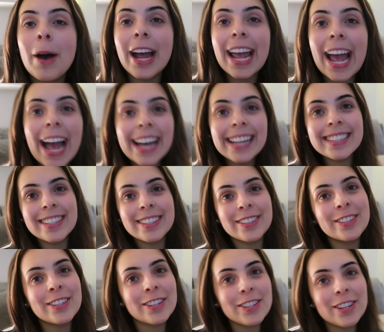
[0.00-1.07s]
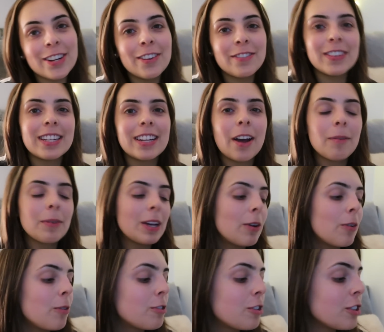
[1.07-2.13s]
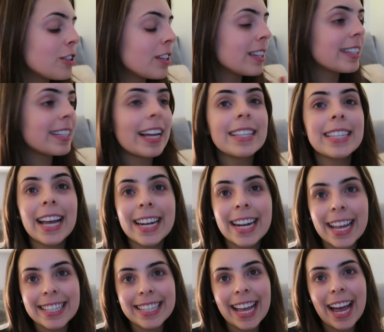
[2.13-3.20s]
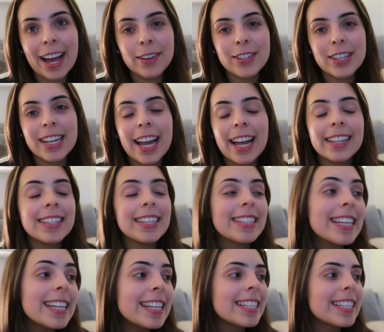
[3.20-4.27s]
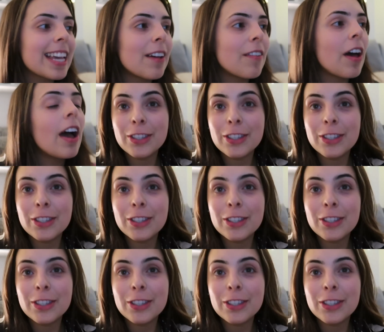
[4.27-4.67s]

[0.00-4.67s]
I had such a lovely night. We all just sat down as a house and had dinner together.